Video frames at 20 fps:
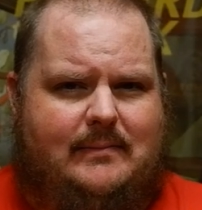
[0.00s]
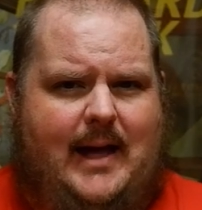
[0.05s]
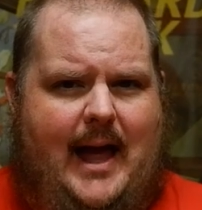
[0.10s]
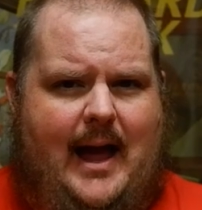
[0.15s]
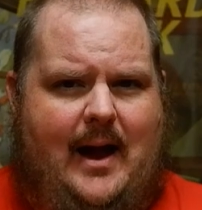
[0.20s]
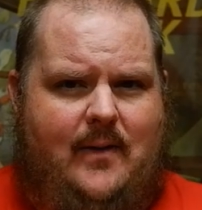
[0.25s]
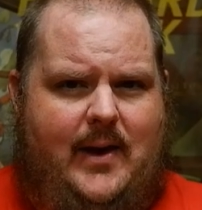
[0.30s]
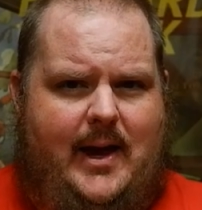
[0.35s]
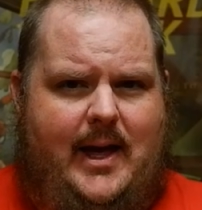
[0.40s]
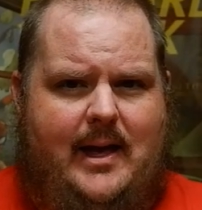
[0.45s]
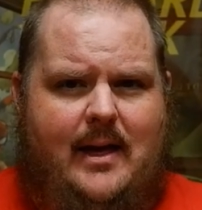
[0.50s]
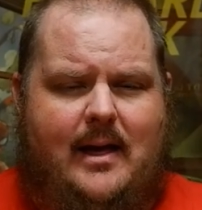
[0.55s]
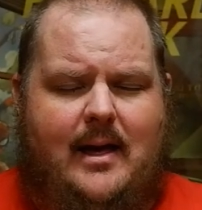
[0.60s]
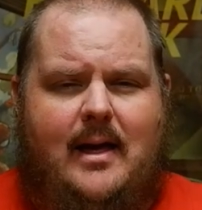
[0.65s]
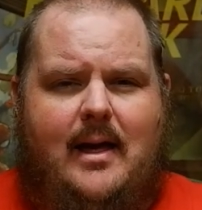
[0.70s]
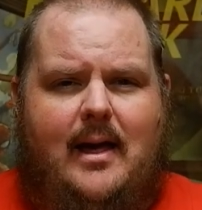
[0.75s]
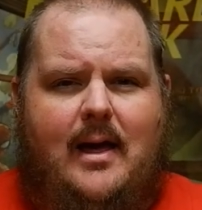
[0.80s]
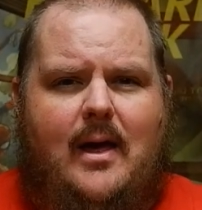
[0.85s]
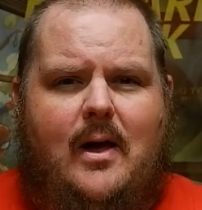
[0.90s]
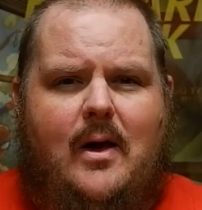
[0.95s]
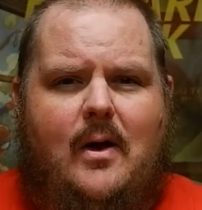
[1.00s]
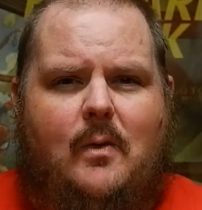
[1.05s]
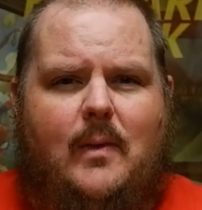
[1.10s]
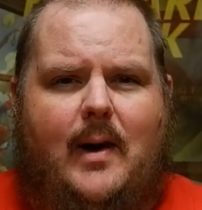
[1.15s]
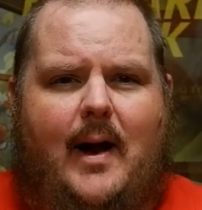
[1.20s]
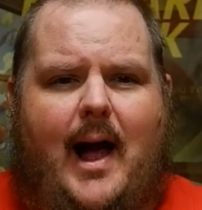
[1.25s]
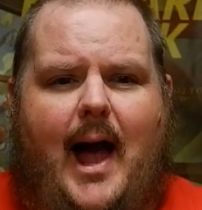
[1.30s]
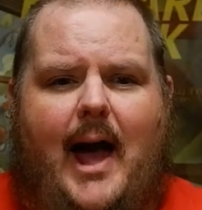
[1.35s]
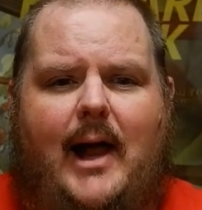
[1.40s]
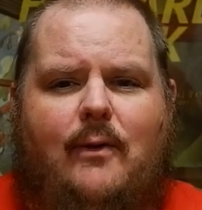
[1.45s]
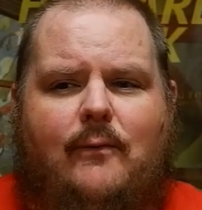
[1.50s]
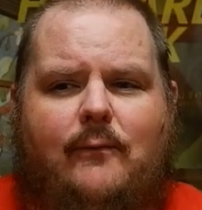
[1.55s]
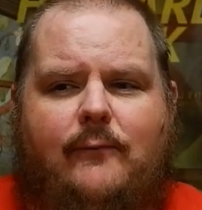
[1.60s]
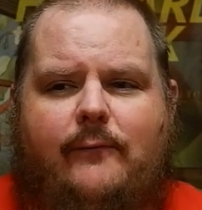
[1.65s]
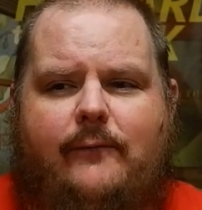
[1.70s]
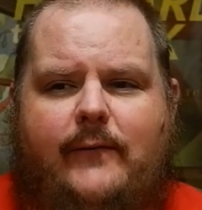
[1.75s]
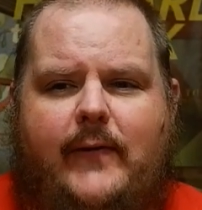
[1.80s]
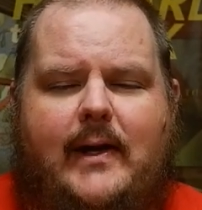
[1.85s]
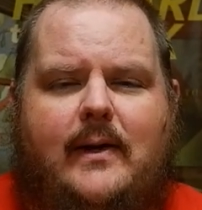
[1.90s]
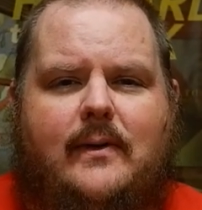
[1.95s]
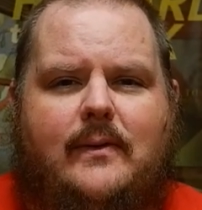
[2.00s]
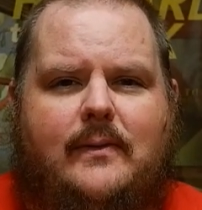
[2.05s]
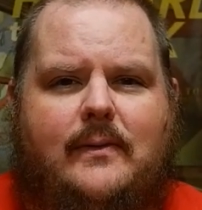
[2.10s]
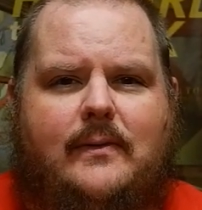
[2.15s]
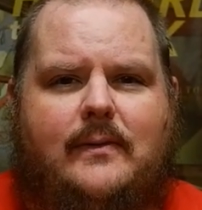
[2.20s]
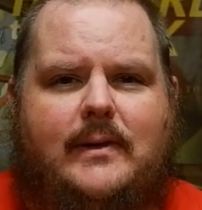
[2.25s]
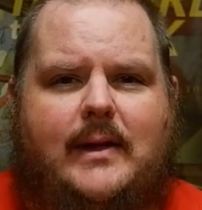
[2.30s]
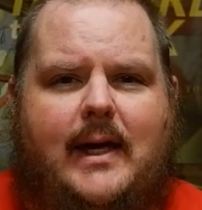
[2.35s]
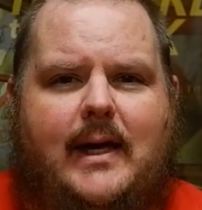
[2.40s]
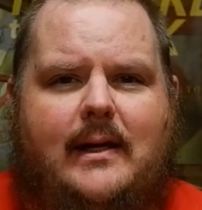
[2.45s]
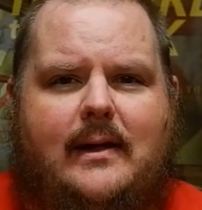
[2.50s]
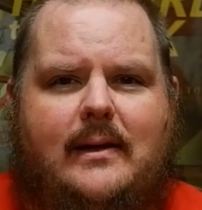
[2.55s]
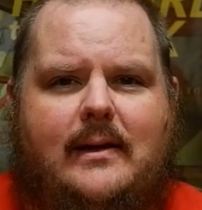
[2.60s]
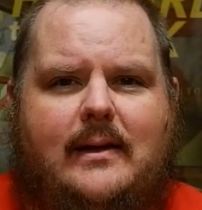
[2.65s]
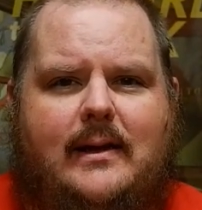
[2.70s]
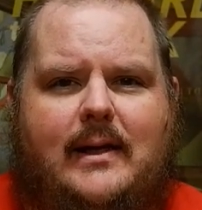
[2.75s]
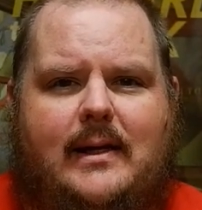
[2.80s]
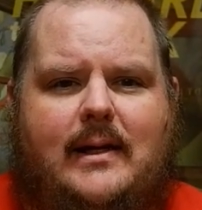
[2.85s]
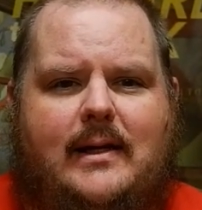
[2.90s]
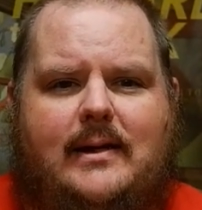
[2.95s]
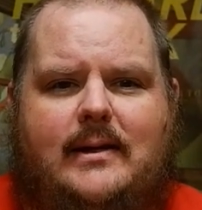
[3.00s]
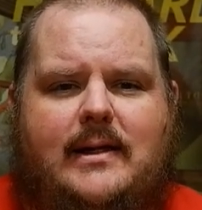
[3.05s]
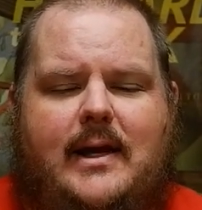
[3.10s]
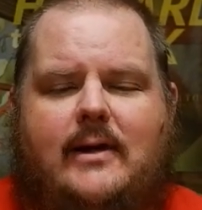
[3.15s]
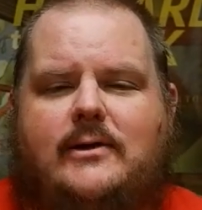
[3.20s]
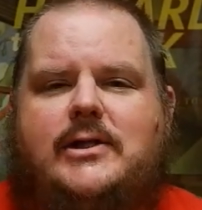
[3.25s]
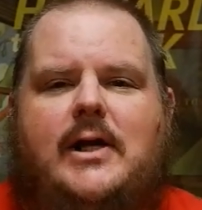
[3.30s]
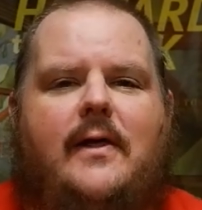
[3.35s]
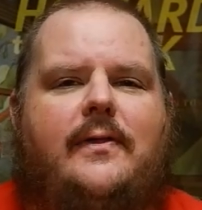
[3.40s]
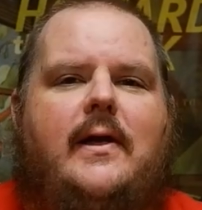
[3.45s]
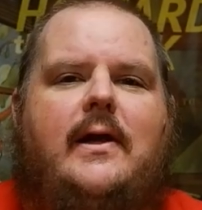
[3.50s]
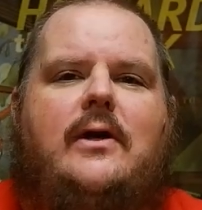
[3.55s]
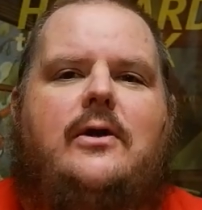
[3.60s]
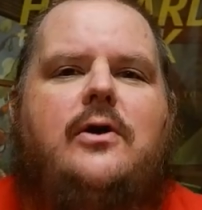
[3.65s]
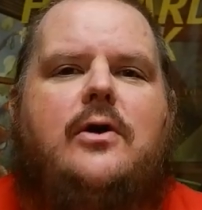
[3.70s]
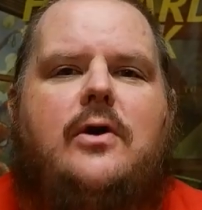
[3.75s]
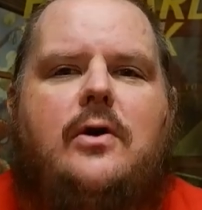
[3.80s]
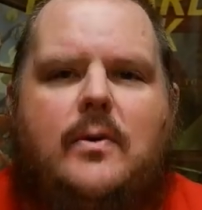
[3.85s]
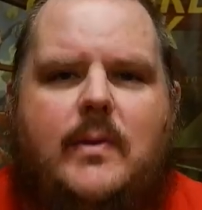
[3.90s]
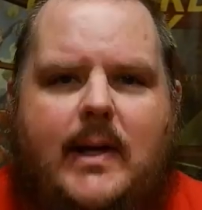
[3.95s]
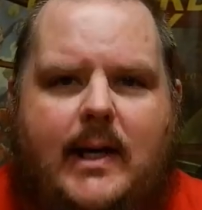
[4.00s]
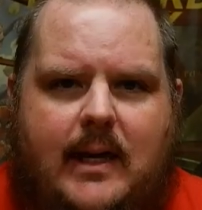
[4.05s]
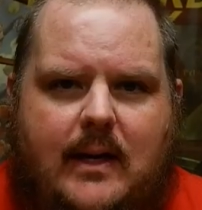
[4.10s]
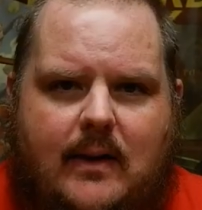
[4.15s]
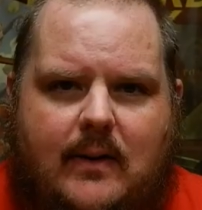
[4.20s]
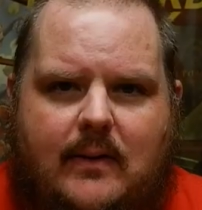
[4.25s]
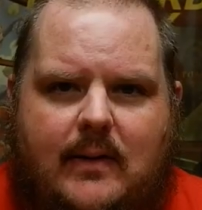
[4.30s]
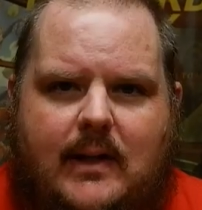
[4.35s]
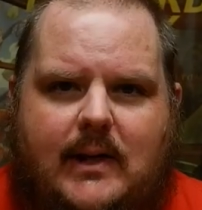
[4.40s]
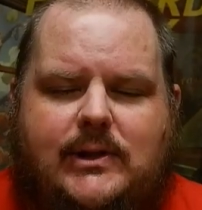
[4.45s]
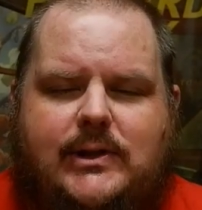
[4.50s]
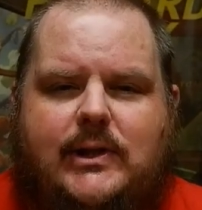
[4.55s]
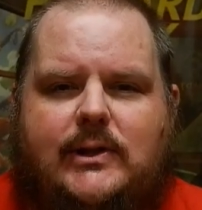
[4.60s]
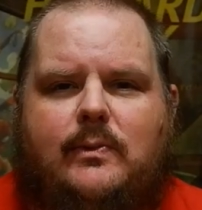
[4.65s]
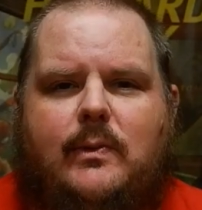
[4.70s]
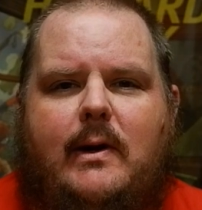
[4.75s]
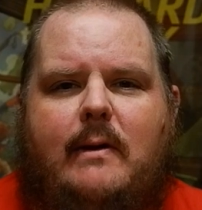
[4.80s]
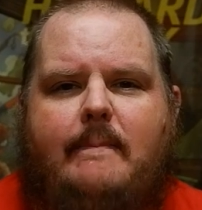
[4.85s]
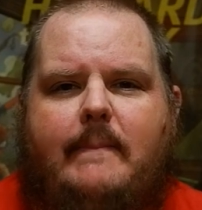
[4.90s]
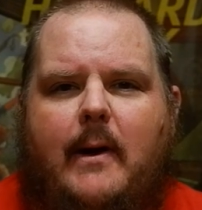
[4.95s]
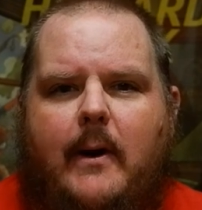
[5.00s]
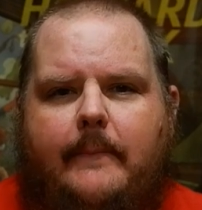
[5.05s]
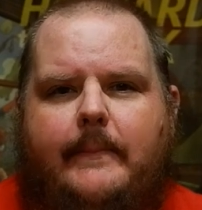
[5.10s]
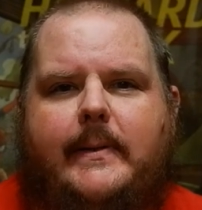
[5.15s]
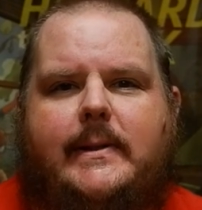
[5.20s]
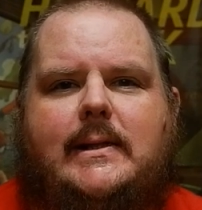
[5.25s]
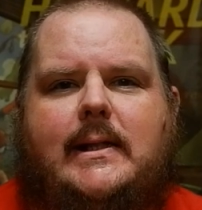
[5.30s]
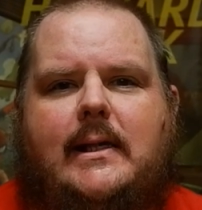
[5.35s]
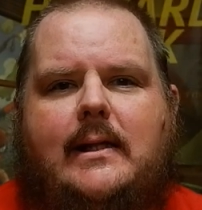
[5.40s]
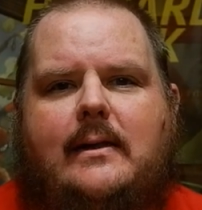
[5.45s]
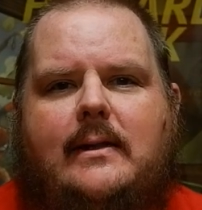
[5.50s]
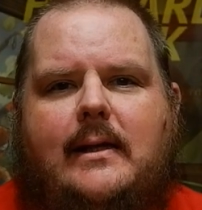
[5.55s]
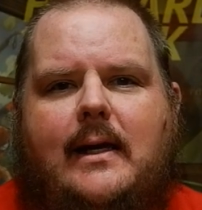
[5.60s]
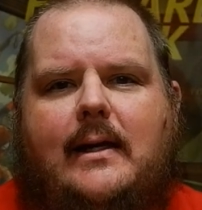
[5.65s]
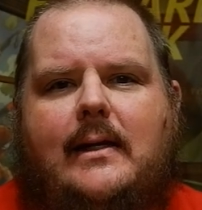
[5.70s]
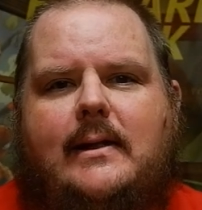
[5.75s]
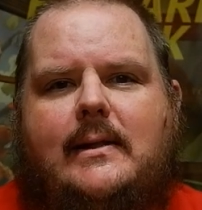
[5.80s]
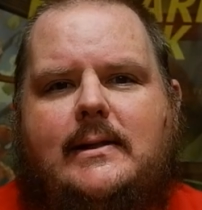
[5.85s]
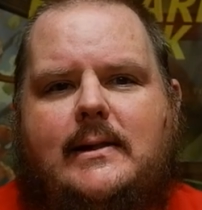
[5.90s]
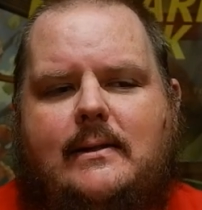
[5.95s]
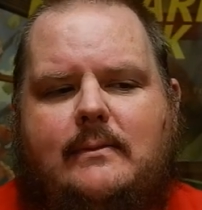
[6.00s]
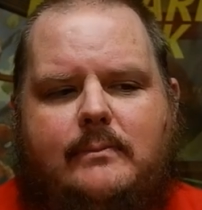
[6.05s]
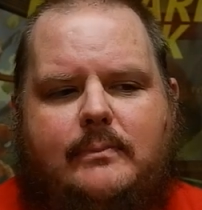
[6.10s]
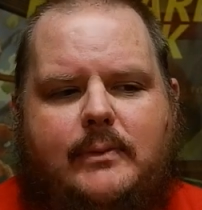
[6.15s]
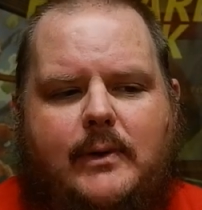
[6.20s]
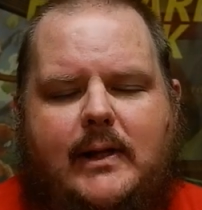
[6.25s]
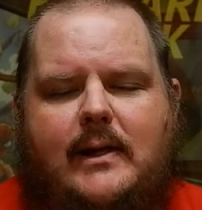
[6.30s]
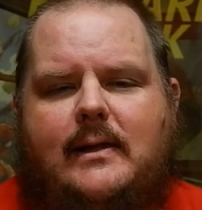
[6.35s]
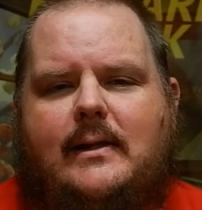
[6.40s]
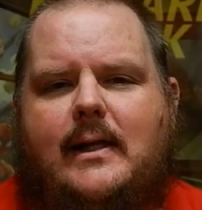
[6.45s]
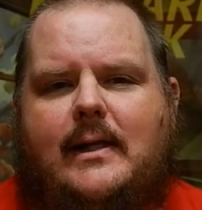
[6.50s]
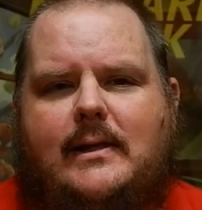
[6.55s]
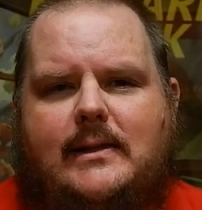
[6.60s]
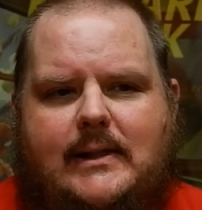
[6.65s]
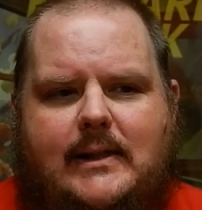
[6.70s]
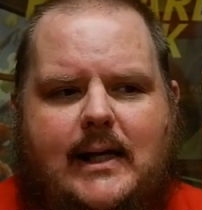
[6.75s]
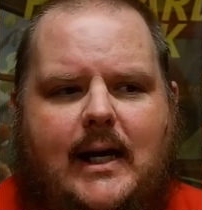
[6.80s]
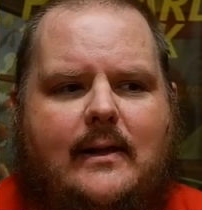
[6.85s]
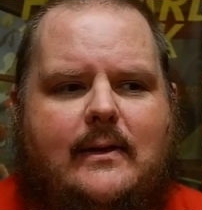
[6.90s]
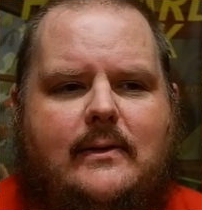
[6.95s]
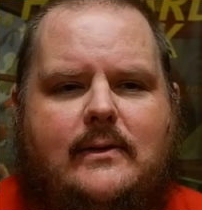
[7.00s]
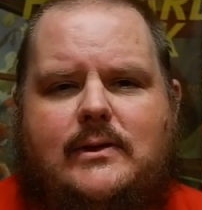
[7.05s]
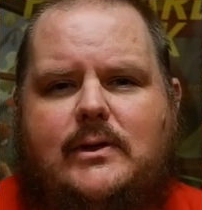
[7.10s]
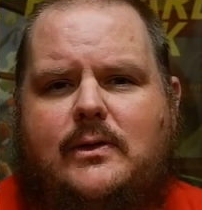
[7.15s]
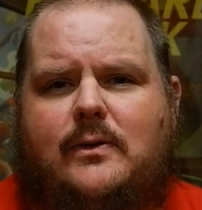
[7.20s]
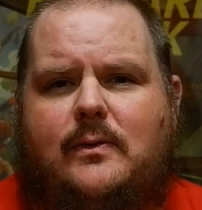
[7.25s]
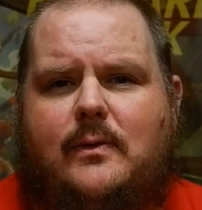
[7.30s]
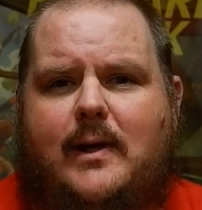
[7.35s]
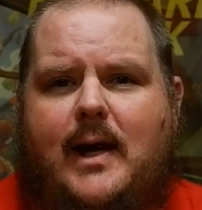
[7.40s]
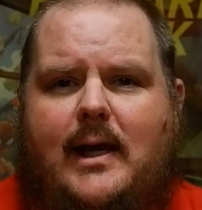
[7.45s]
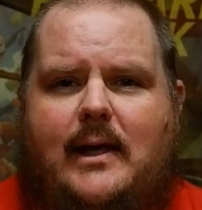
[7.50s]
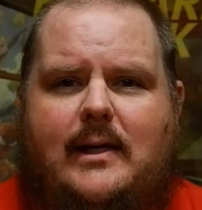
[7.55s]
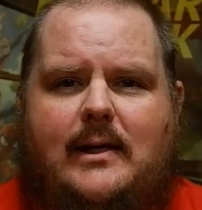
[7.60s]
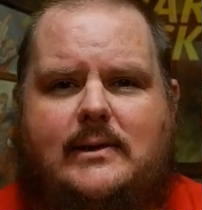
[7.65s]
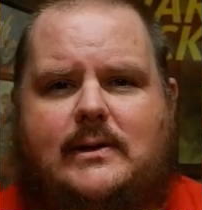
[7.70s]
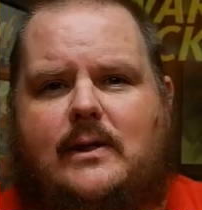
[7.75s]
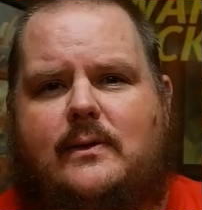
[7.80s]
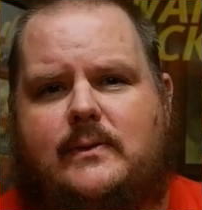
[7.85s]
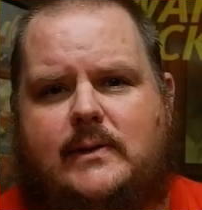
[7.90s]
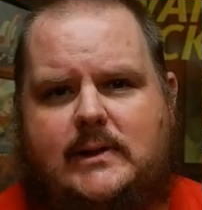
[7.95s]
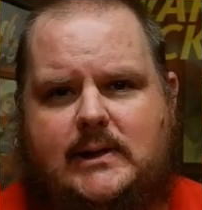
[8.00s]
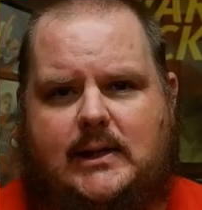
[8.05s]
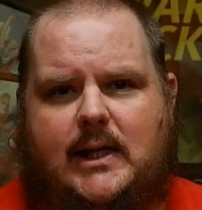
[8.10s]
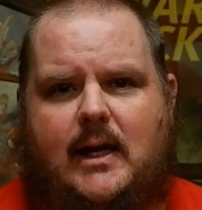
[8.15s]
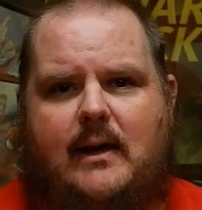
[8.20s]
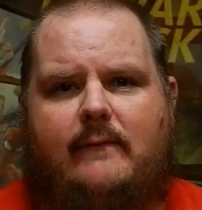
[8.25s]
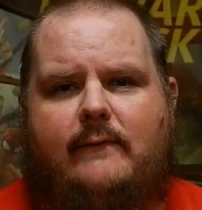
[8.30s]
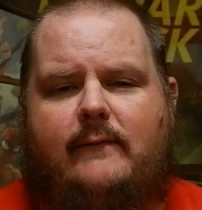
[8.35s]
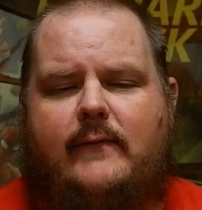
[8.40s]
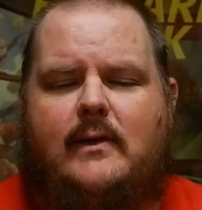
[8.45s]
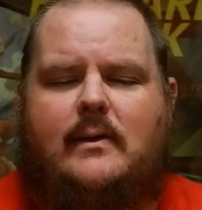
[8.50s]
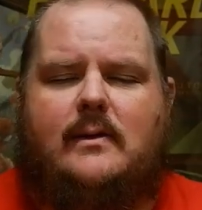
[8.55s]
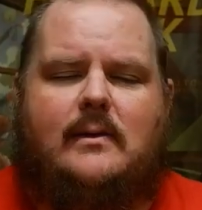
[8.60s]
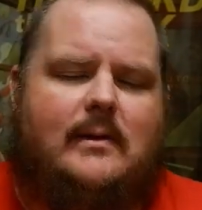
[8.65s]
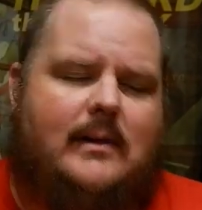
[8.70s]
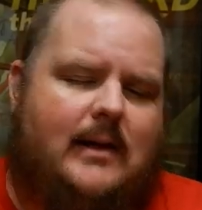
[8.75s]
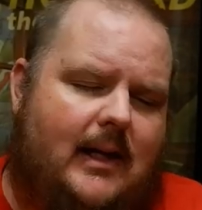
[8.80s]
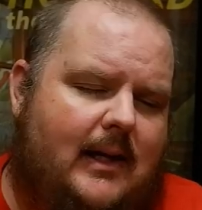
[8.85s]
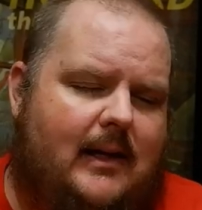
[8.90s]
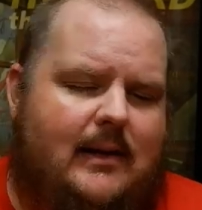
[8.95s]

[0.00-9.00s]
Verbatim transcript: area, where I don't feel that there's nothing new here. He's just repurposing things and putting things together to create his own stuff. And